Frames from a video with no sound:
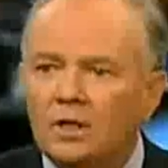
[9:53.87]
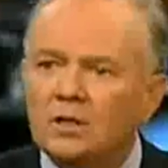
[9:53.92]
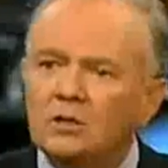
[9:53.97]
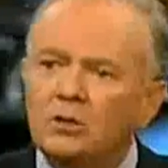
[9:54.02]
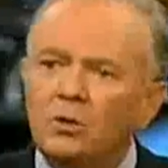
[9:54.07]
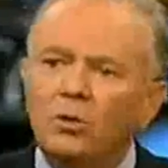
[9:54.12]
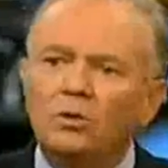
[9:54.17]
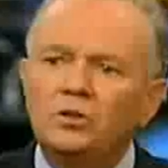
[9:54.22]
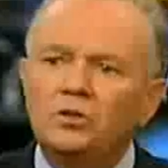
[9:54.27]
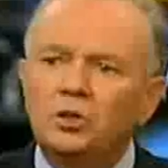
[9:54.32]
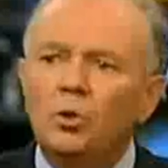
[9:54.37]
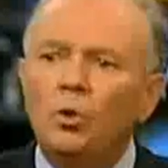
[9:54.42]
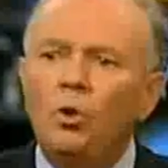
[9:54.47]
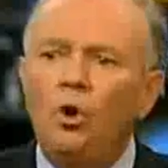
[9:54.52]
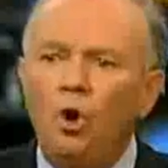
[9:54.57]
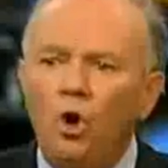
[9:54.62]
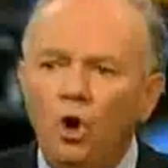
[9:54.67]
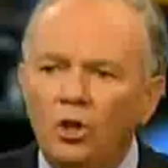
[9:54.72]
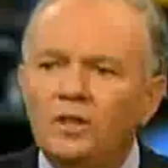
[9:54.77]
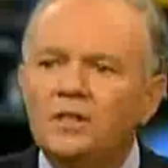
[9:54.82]
So
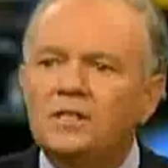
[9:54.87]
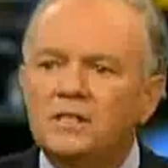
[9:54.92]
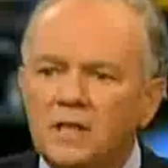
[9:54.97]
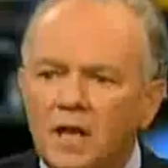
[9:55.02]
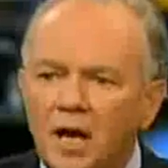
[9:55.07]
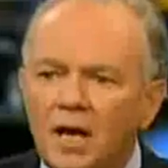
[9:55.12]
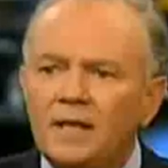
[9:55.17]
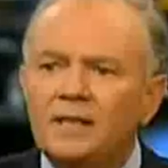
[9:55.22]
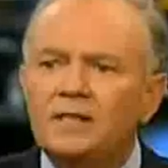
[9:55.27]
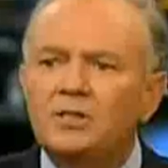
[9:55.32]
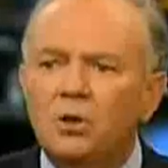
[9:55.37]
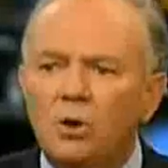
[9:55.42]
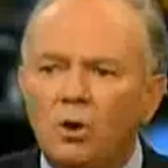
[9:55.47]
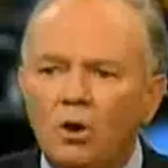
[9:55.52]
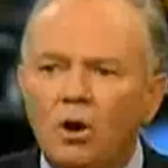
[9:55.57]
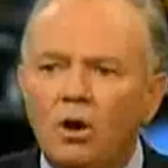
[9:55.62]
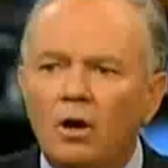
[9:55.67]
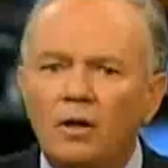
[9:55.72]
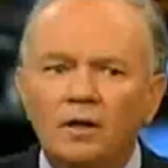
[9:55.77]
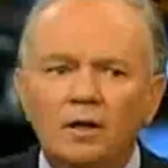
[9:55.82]
all the signs
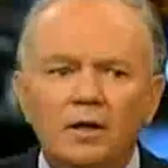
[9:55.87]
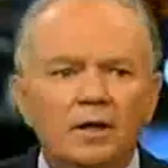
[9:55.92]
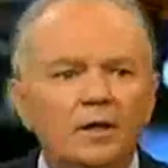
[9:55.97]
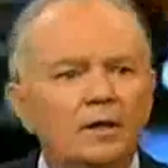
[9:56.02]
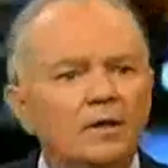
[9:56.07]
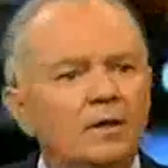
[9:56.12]
are